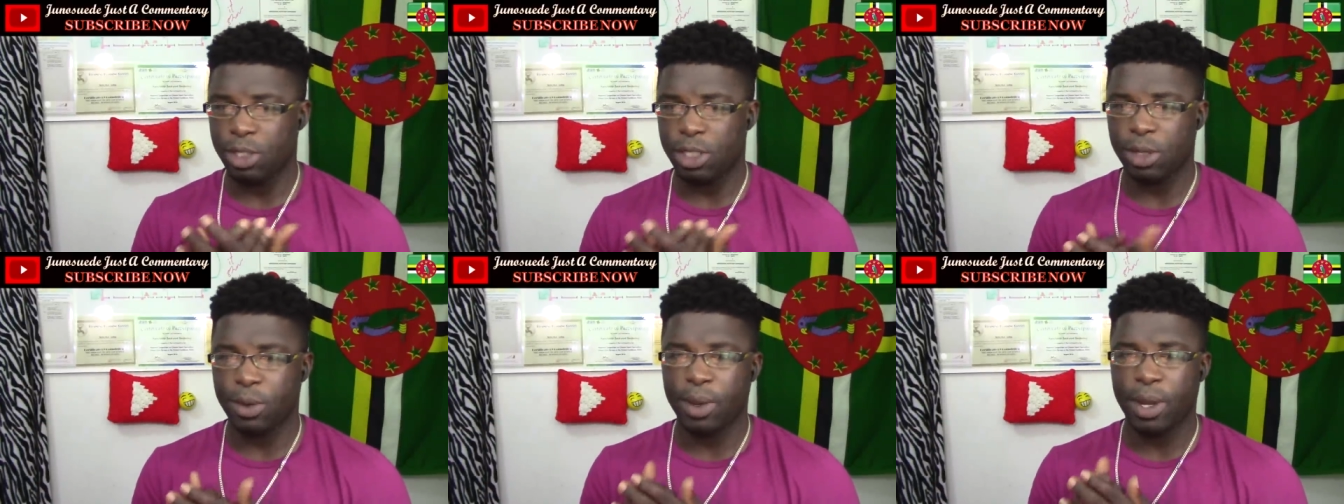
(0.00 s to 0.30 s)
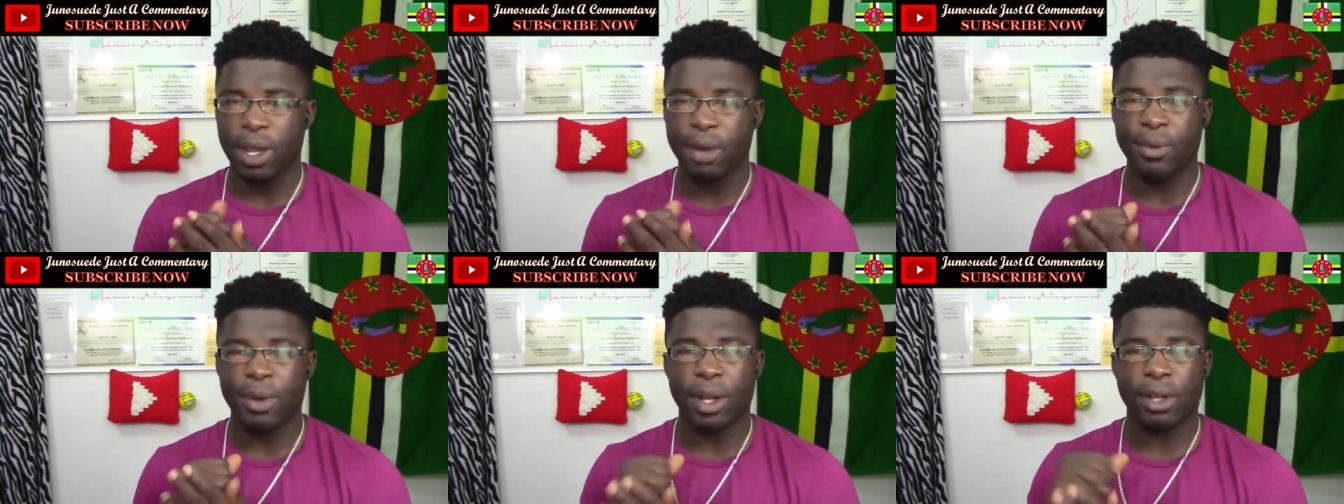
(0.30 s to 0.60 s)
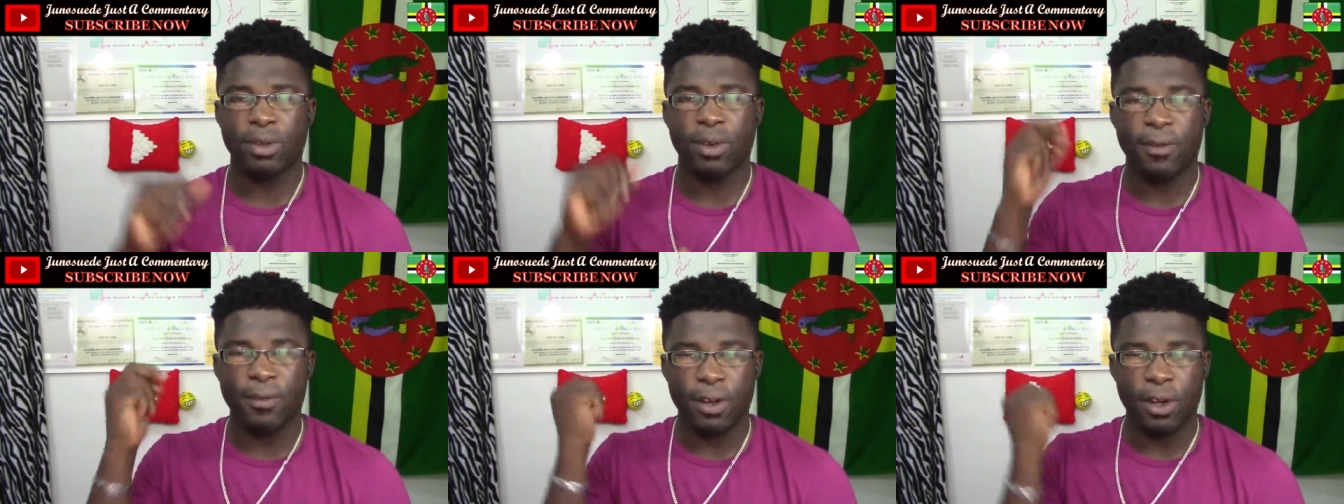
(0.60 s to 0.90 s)
So we're going to
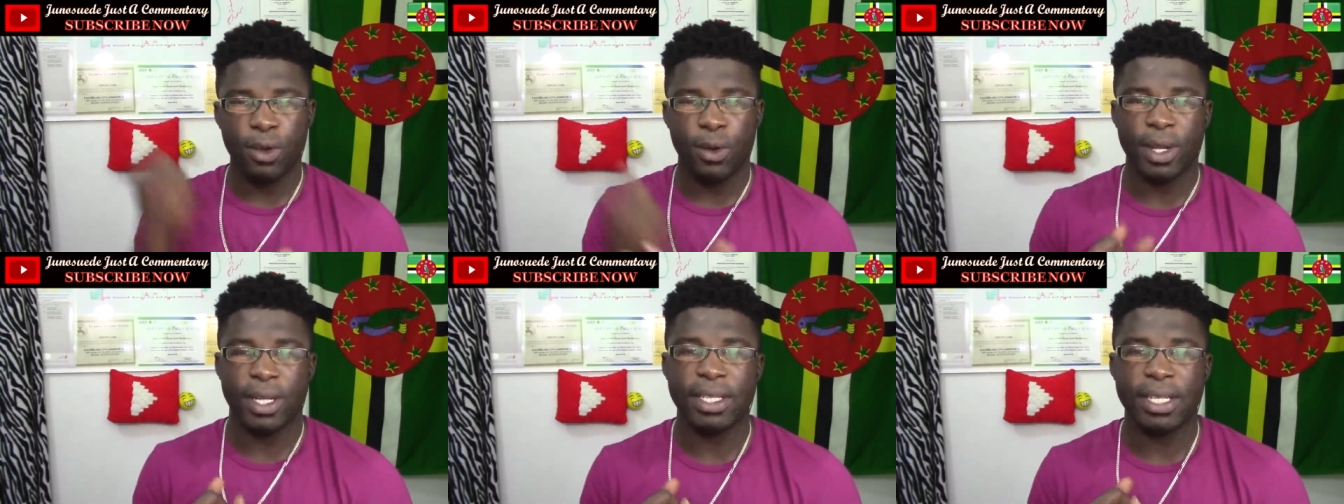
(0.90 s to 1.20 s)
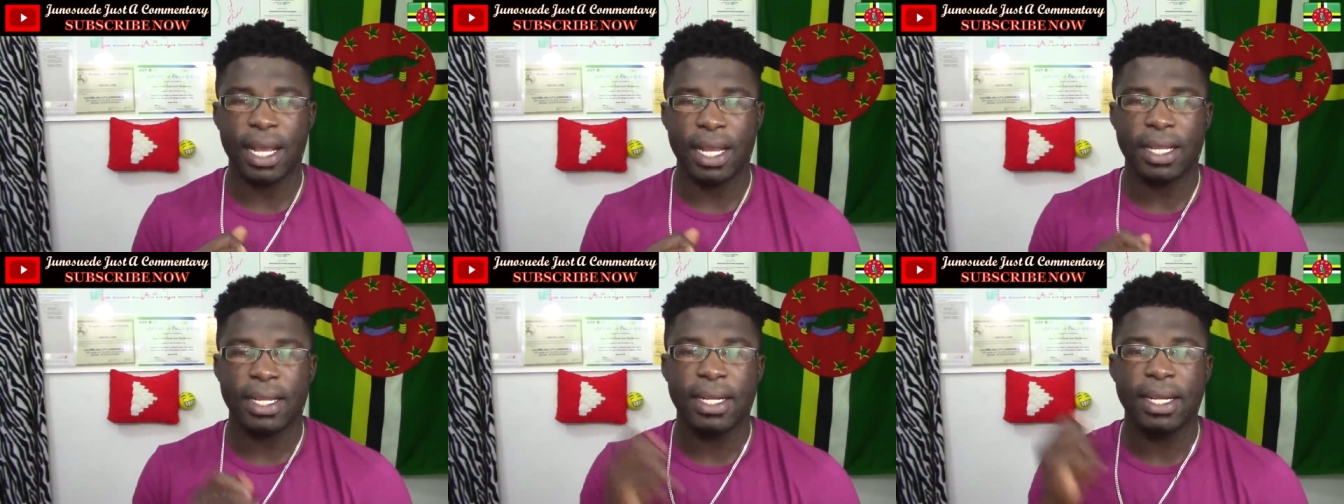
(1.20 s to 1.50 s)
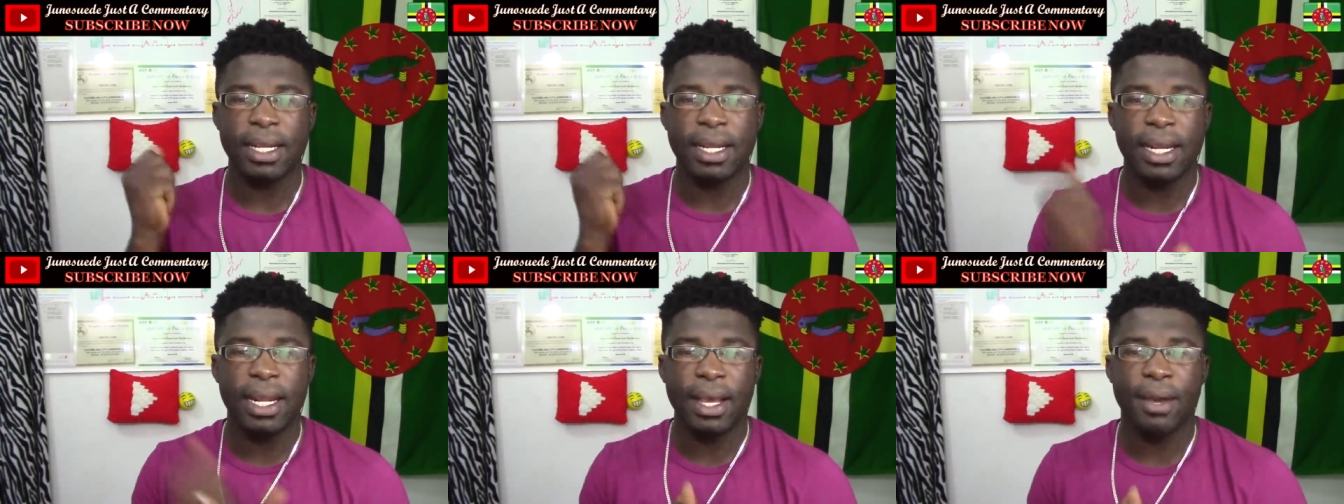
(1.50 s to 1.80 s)
react to a video
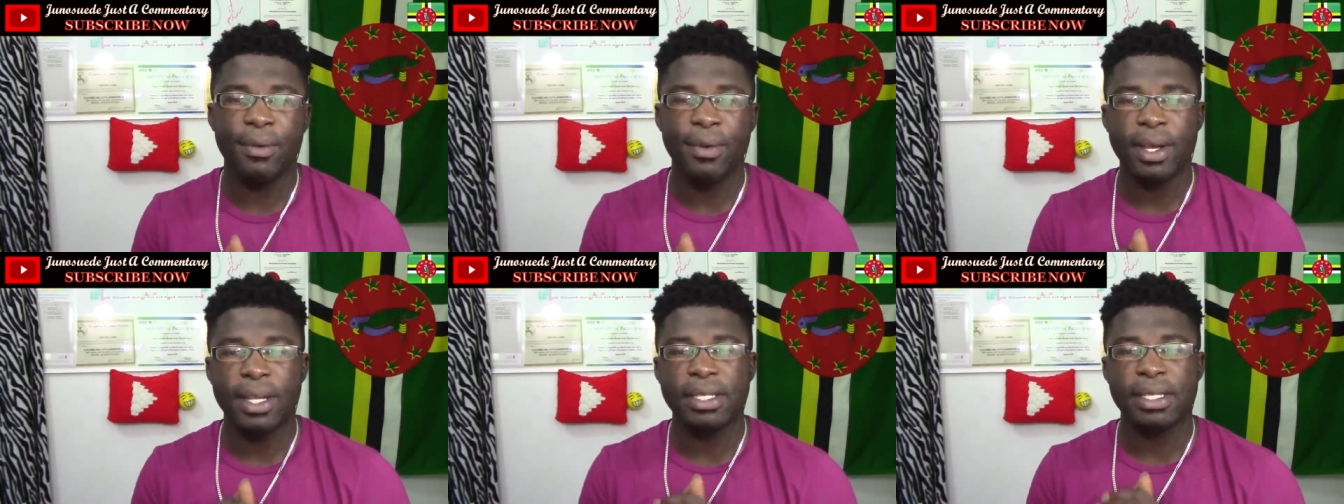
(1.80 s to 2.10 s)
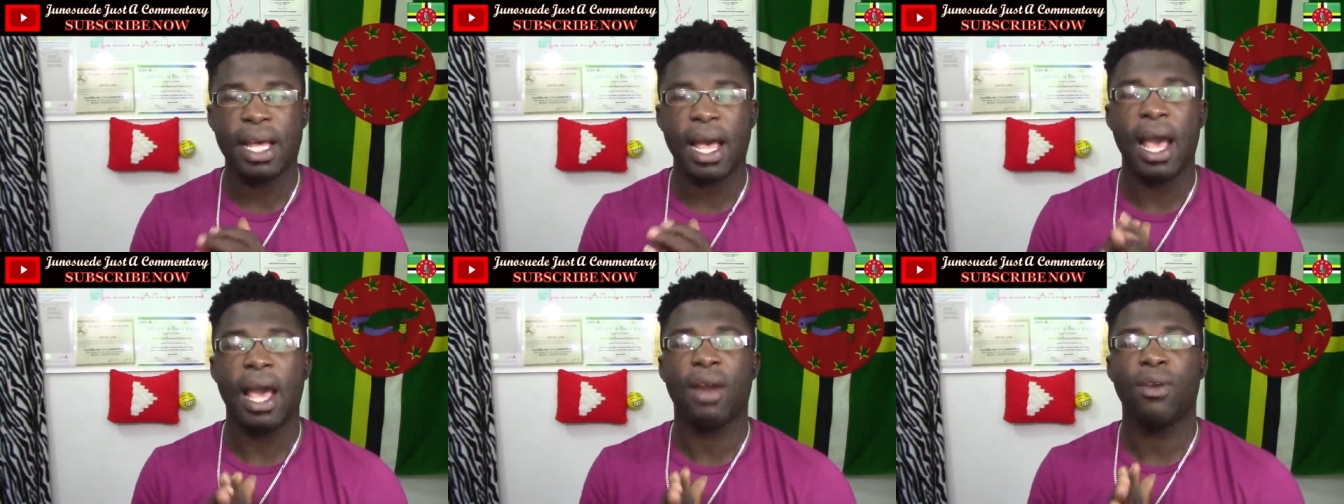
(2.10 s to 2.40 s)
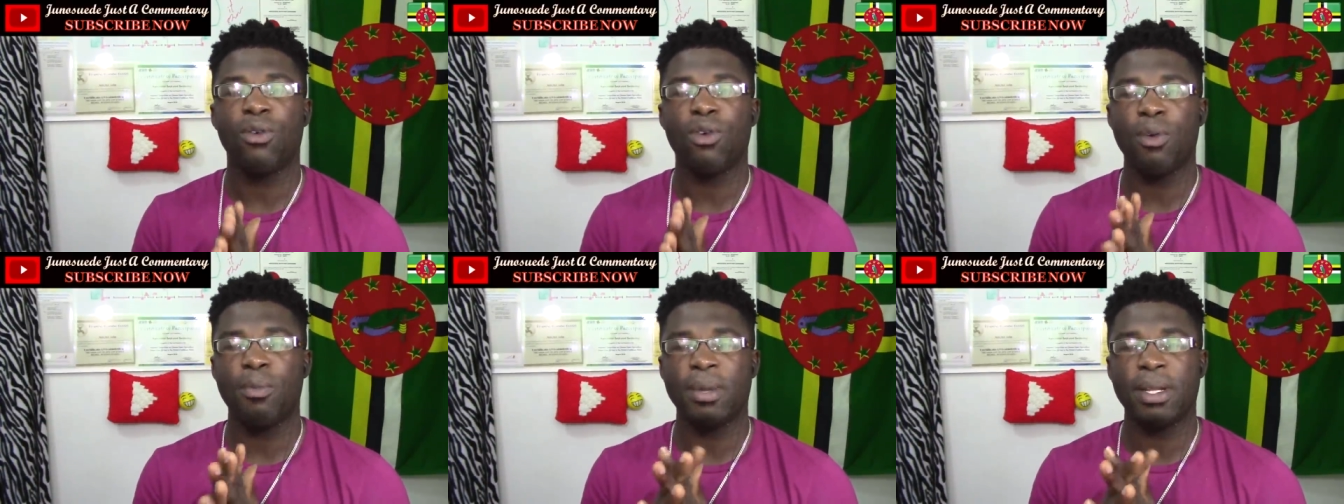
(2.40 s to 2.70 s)
entitled Hilarious
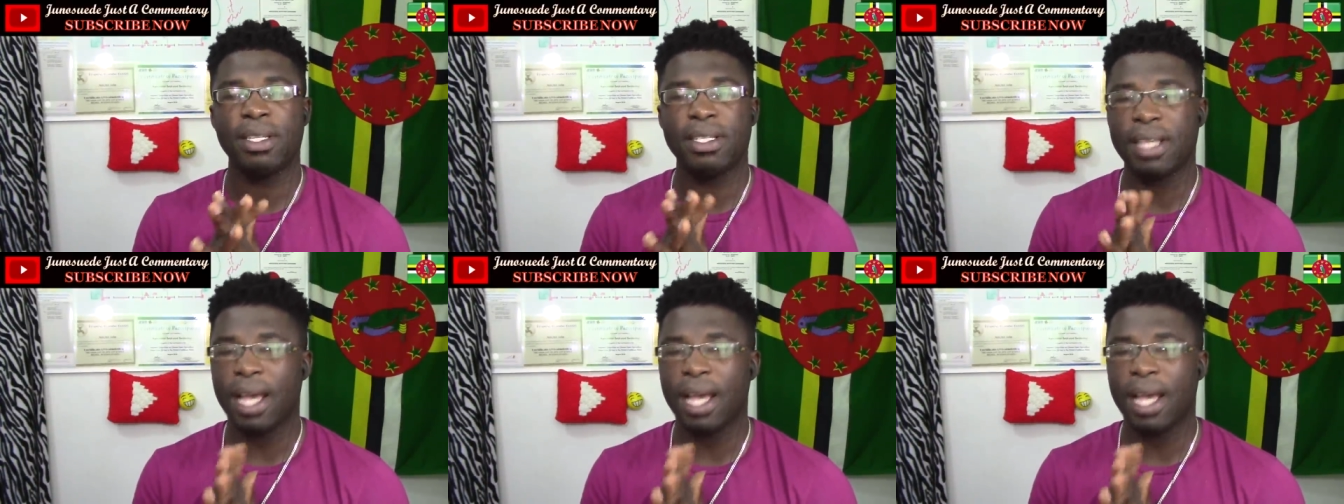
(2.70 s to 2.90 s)
Heartwarming